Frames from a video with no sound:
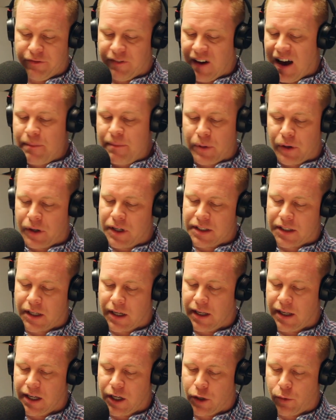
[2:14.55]
five billion dollars is
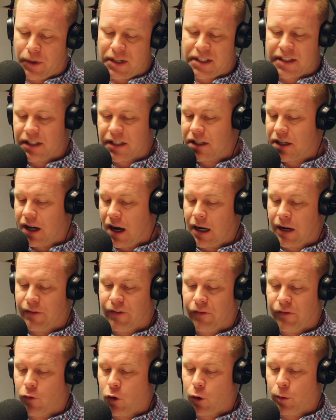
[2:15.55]
going to increase the stock
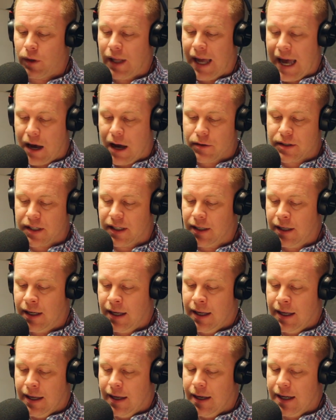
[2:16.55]
of affordable housing
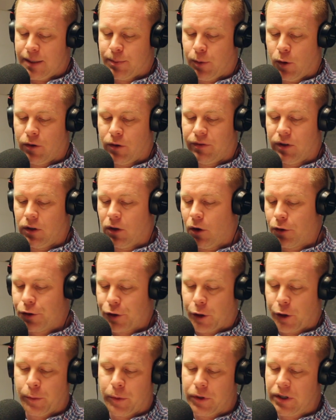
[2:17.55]
as part of a
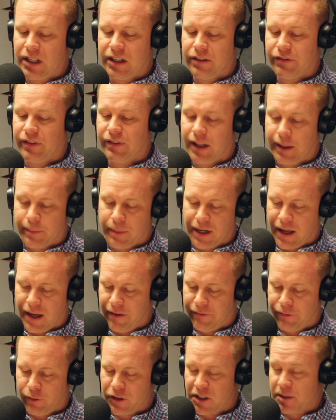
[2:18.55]
larger community development
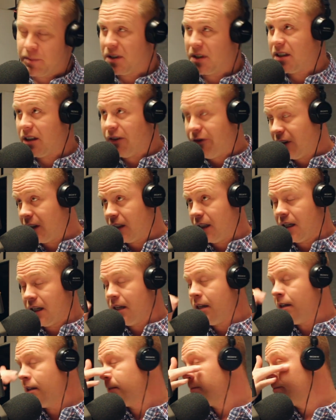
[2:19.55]
effort.
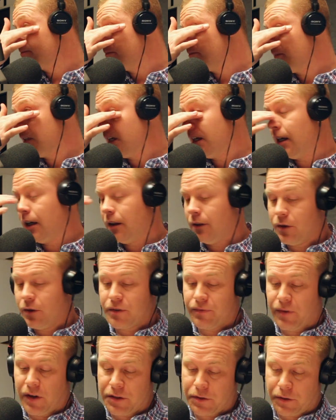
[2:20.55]
Specifically, Uh,
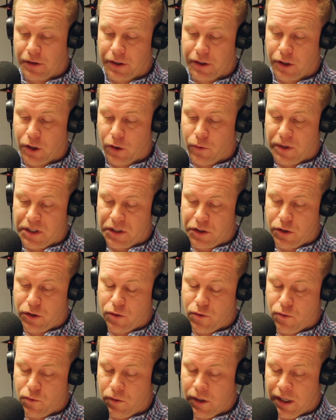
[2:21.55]
those funds are going to go
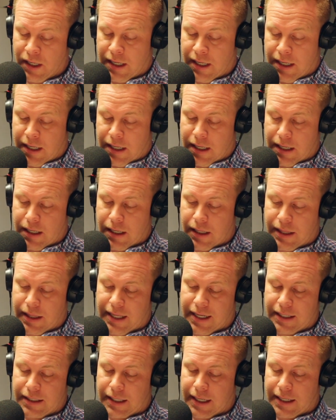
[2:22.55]
into uh,
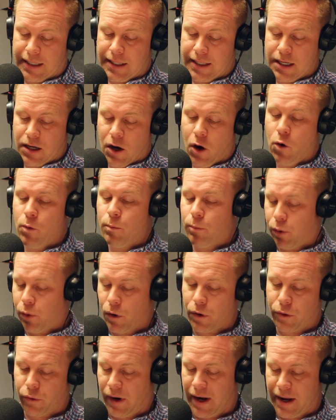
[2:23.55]
things like the home
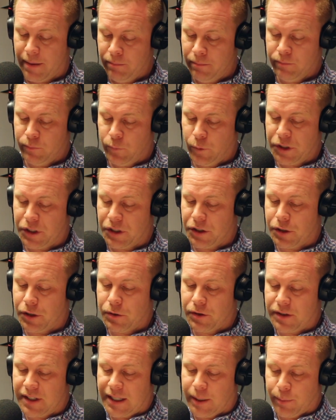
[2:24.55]
program, which
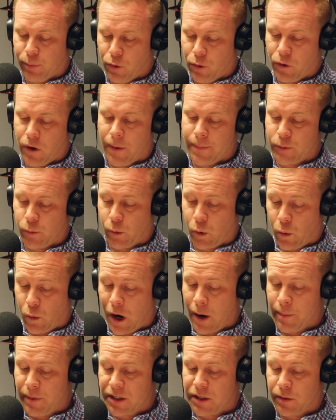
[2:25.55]
ensures that the program's
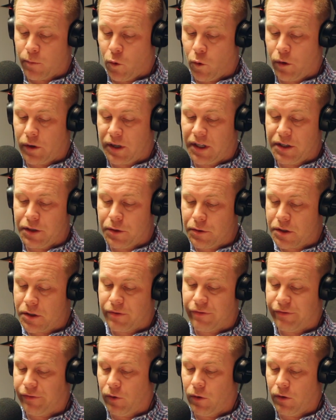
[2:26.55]
requirements are more
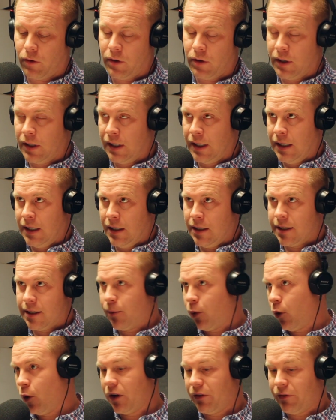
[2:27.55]
conducive for
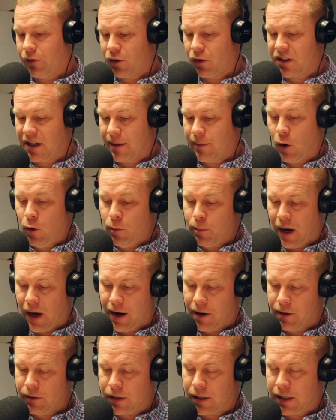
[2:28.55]
supporting first-time home
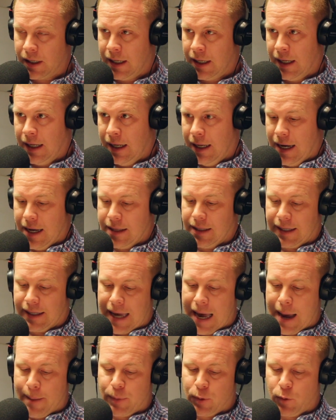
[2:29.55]
buyers, and the
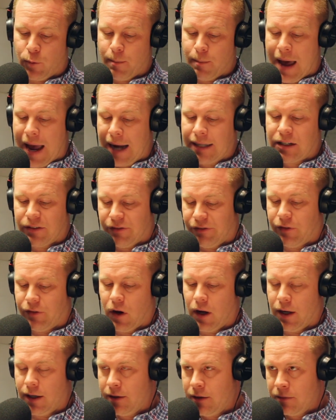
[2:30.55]
Capital Magnet
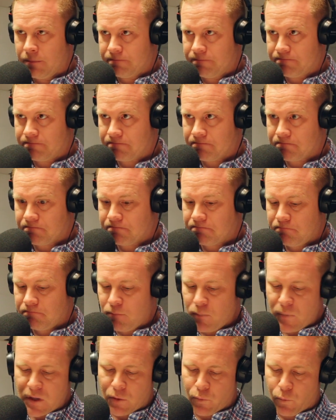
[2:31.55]
Fund,
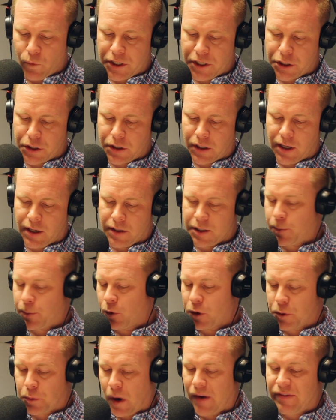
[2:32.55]
which uh,
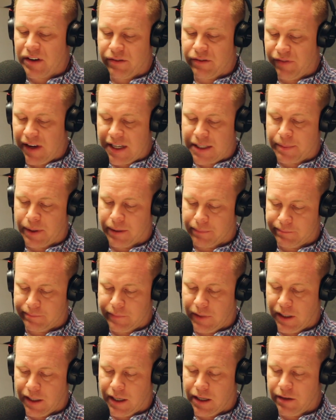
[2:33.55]
spurs private investment
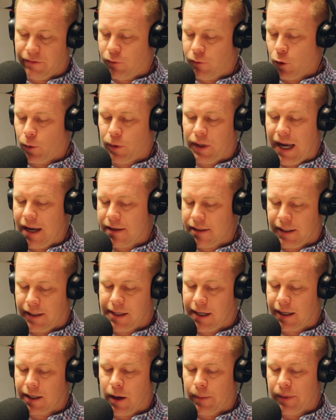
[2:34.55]
uh, in affordable housing
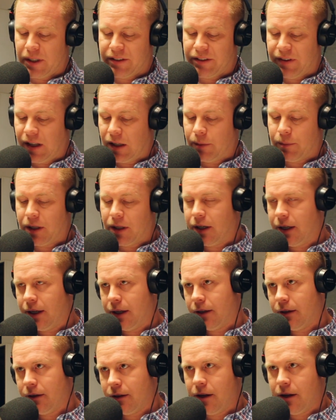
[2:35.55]
and economic development
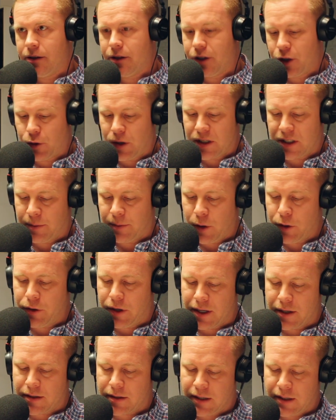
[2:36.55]
in, in distressed
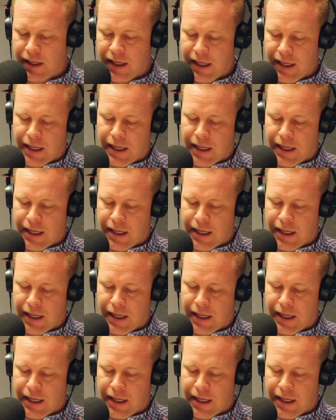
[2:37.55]
communities.